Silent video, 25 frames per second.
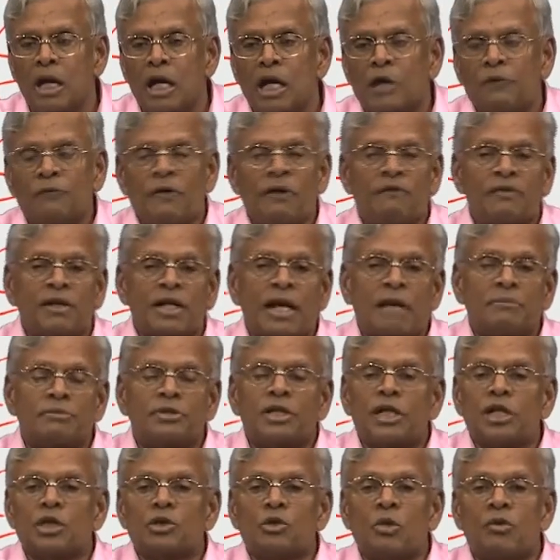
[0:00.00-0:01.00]
if you have a time
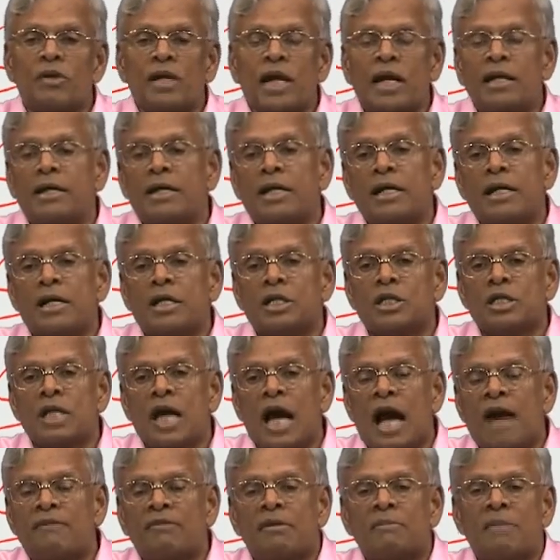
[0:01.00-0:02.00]
series over 100 years,
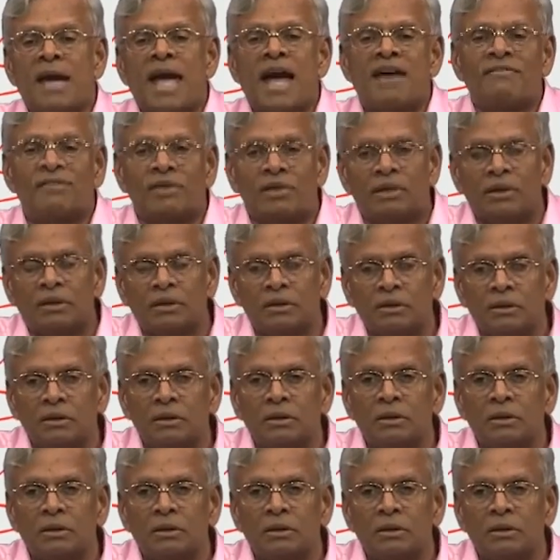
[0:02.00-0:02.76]
hour by hour,